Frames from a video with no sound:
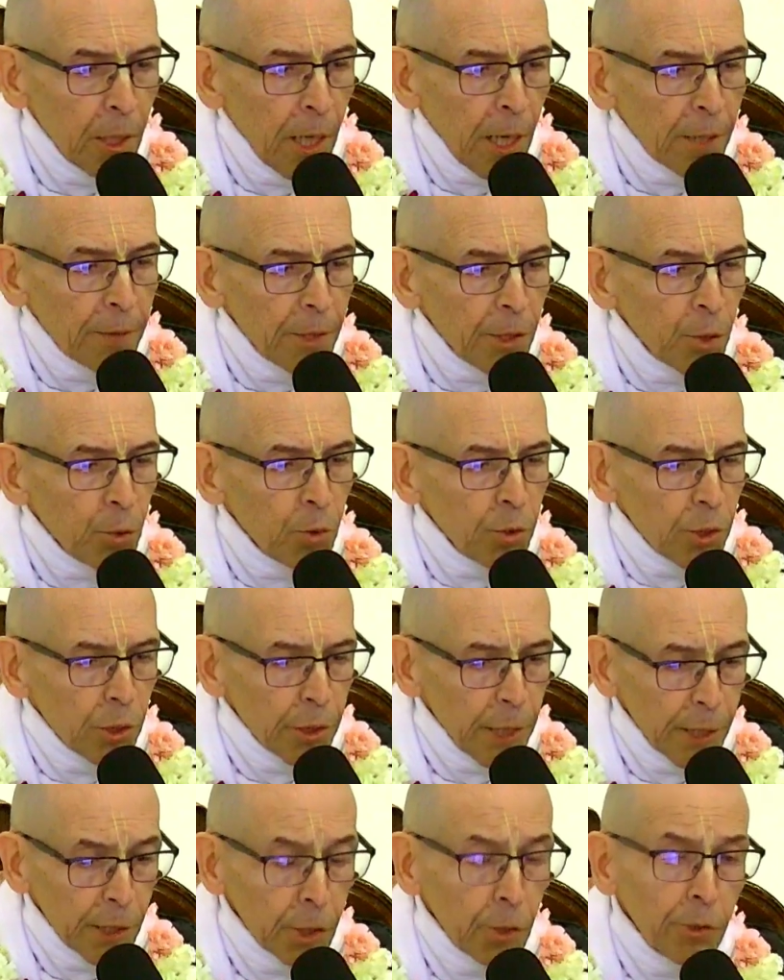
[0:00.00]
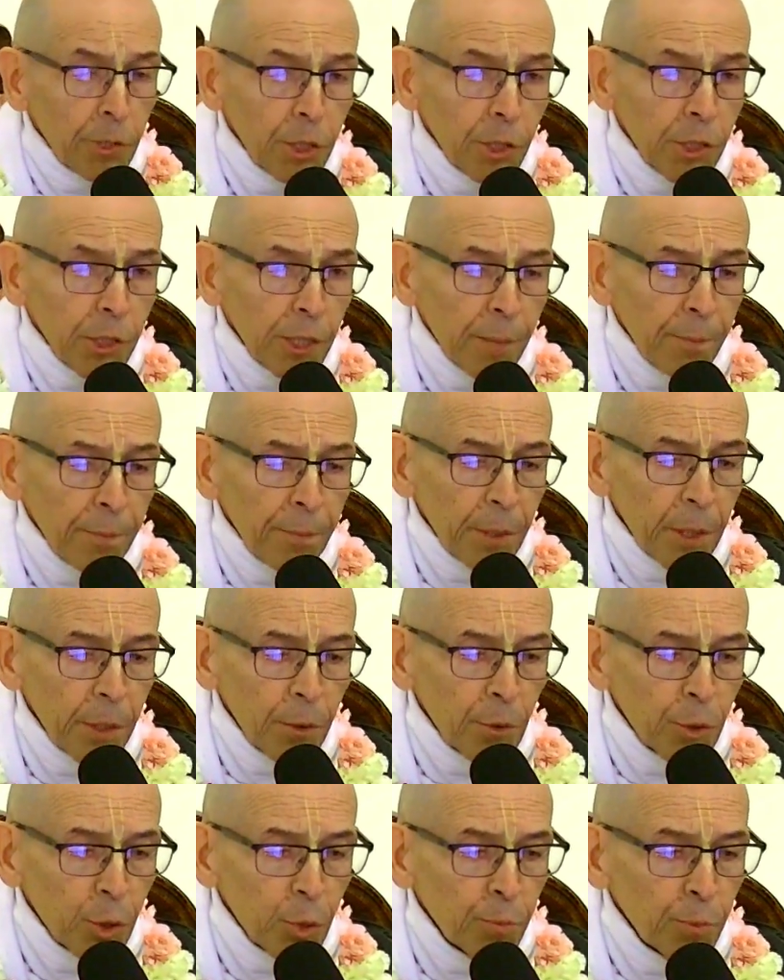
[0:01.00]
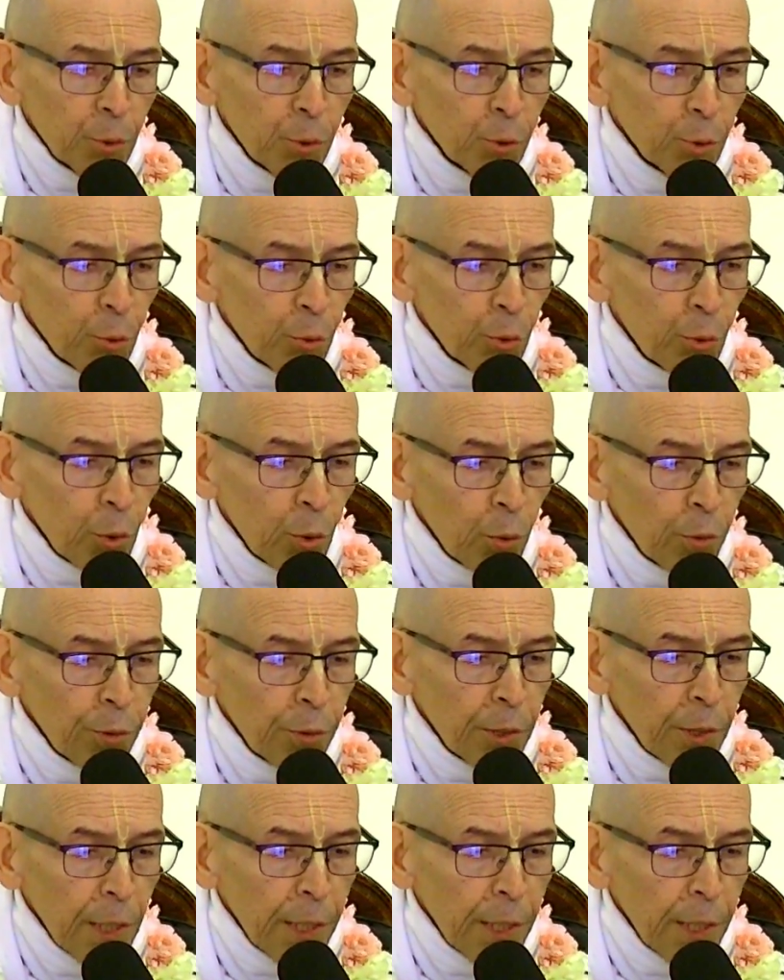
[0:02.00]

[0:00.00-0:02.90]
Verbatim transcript: And this was a necessary step in her spiritual growth,